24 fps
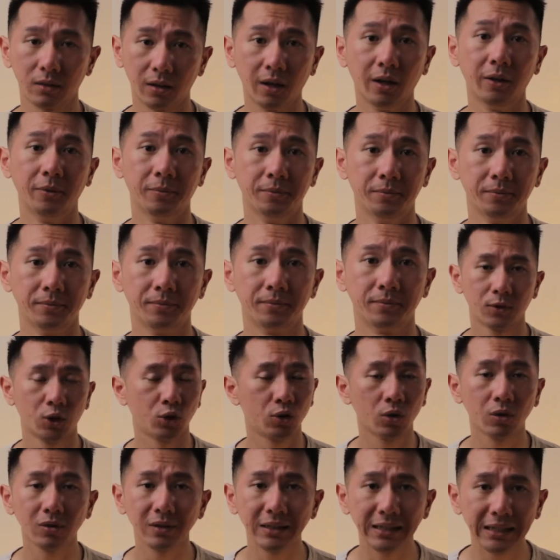them. You
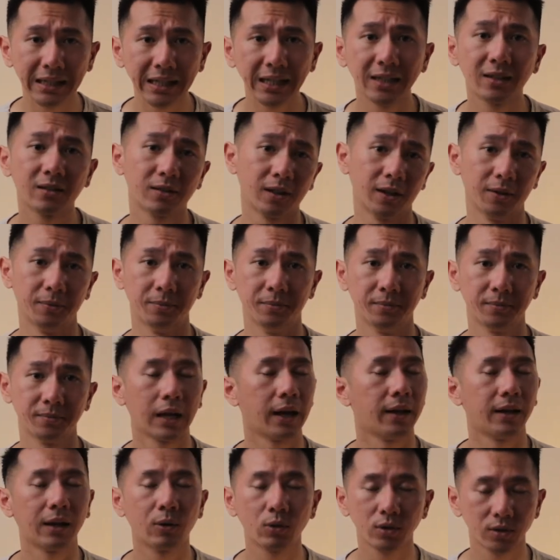don't need them.
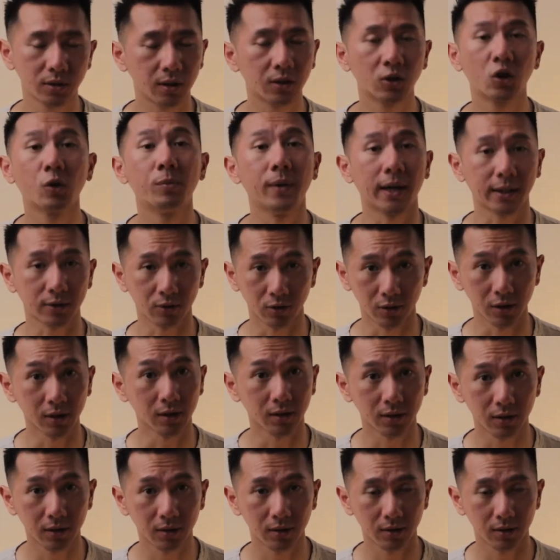And I will circle back to this.